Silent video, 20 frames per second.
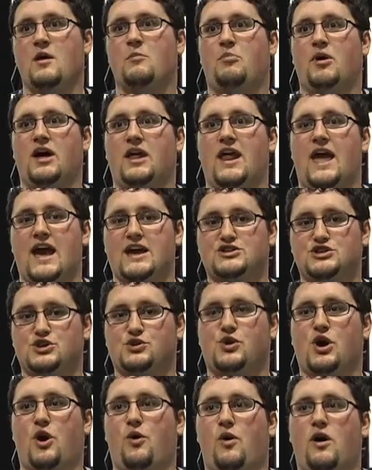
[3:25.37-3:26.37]
But as you
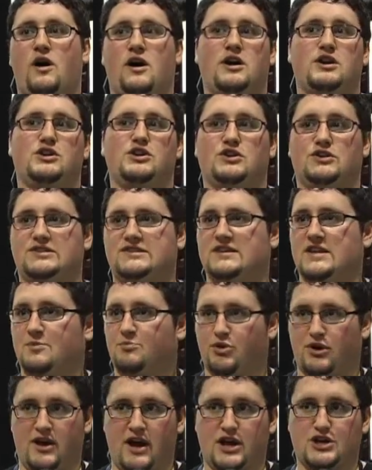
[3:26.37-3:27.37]
go on, you'll see
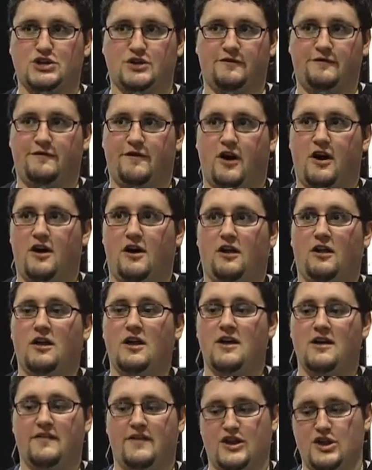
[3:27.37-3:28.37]
production fall.
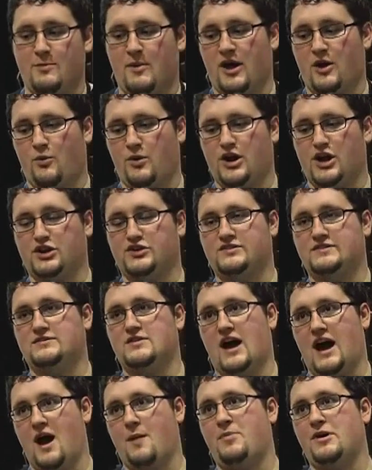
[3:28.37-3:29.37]
Then you might want
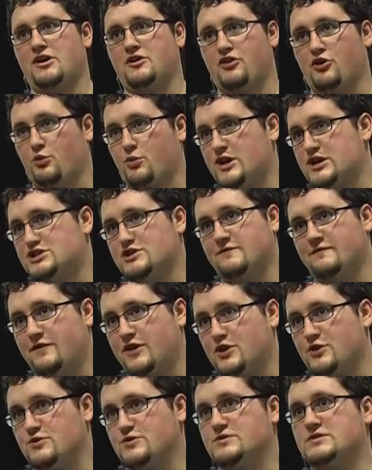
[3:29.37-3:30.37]
to hop into the region
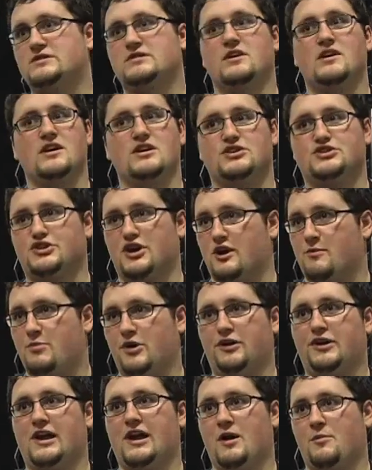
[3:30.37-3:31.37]
views, start
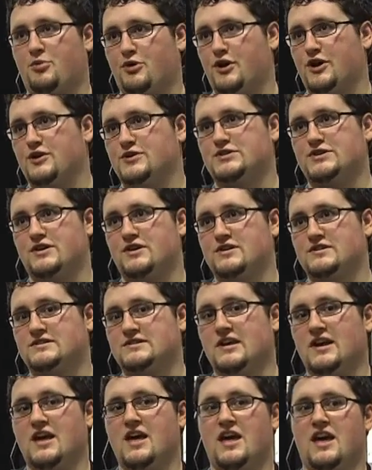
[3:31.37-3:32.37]
building up
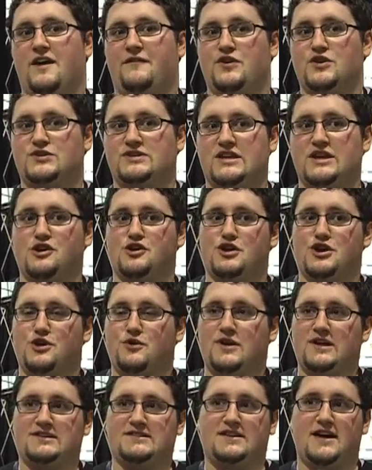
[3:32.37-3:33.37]
producers. If you see your
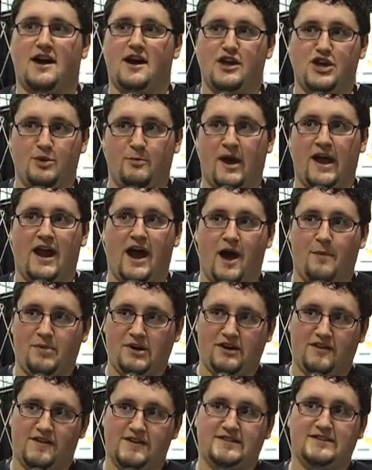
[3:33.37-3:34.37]
units die, you might hop
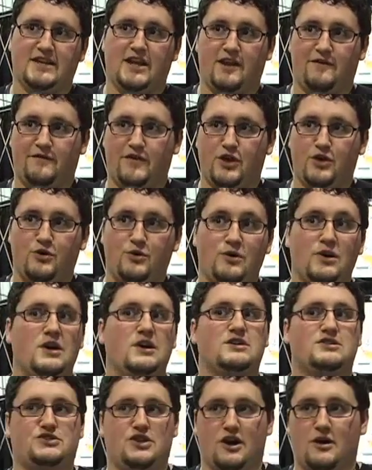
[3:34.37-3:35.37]
into the city view,
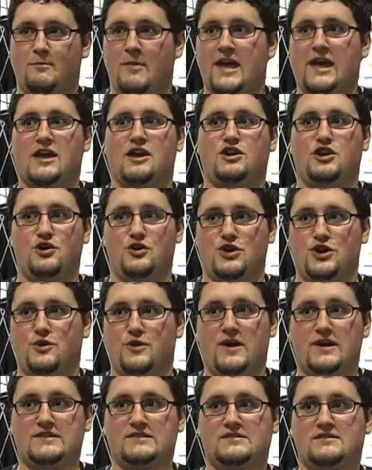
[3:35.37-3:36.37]
start making new
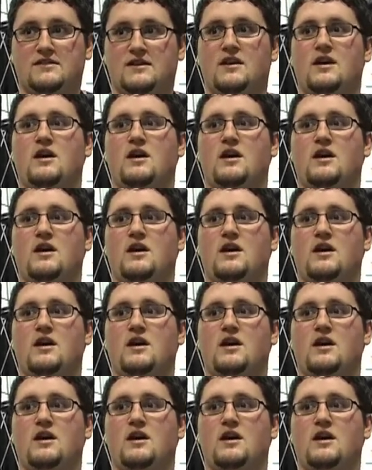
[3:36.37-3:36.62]
units.